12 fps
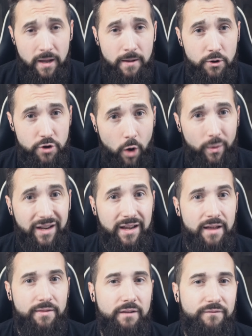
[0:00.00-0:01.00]
knowing
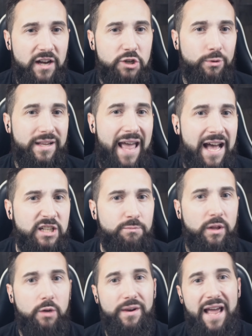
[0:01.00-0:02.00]
that eventually
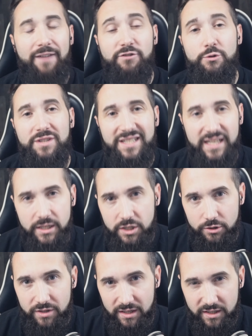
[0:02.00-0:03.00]
Hezbollah would have to cease
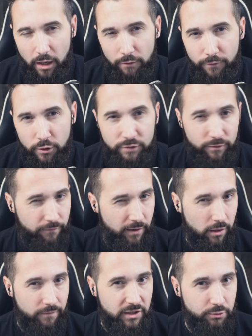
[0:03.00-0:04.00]
using cell phones for
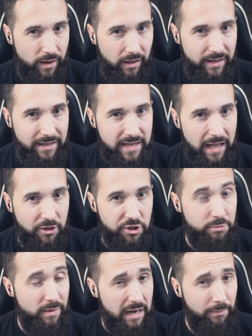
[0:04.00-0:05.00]
fear of Israeli
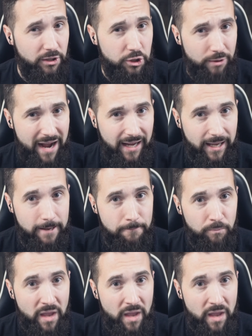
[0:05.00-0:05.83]
intelligence being able to track it.